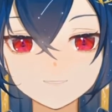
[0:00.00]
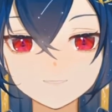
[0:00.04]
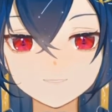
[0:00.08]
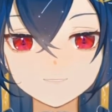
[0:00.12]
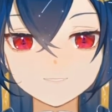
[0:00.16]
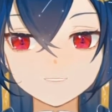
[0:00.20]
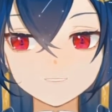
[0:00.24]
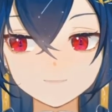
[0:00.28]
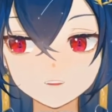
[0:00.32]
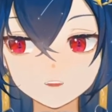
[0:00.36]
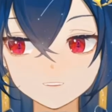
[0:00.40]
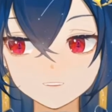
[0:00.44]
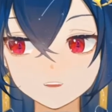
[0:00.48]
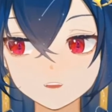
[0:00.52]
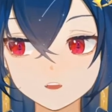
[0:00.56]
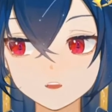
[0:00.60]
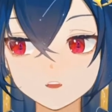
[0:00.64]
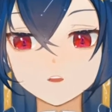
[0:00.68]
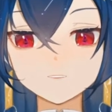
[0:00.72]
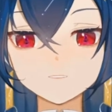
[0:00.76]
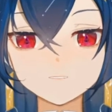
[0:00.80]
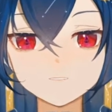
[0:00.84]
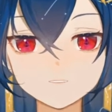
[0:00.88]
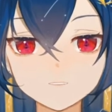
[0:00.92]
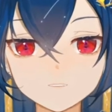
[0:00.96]
it made me
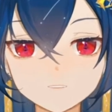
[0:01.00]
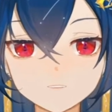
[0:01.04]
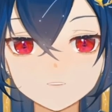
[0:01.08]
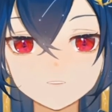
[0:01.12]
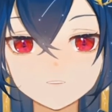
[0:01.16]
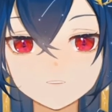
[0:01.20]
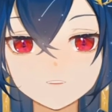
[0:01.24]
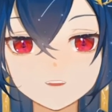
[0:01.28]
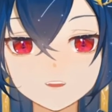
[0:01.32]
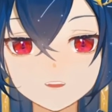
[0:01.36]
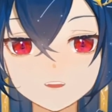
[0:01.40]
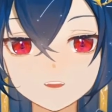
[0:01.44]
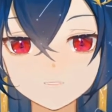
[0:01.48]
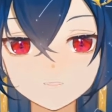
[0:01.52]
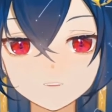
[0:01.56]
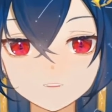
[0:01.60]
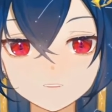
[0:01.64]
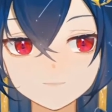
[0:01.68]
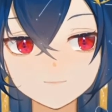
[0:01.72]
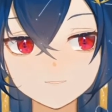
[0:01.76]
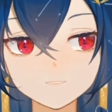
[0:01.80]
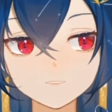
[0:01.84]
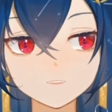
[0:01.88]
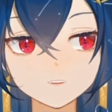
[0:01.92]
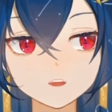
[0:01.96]
uncomfortable and it made me
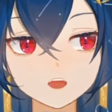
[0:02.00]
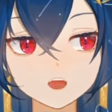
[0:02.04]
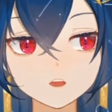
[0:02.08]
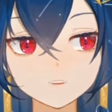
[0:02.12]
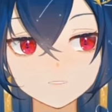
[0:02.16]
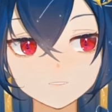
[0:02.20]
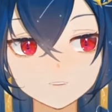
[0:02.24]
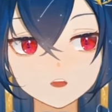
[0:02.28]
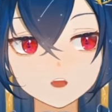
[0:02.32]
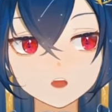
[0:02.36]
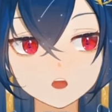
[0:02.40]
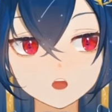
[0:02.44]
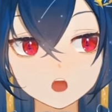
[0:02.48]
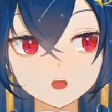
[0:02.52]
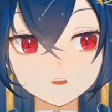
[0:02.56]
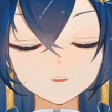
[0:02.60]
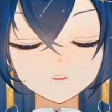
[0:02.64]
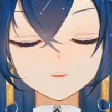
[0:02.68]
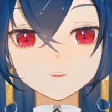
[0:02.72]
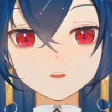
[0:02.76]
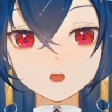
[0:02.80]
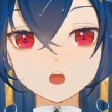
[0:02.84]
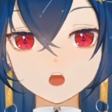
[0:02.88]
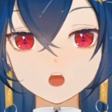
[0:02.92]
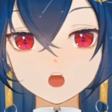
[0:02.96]
feel bad, but I
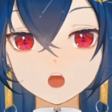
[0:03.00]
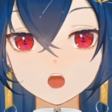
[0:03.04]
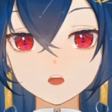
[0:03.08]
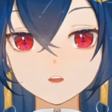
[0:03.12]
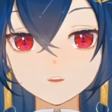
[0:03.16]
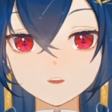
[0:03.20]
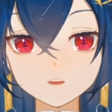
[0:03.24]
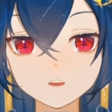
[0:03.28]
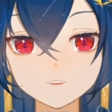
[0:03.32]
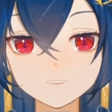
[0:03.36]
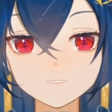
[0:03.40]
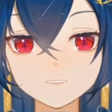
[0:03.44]
literally cried about it.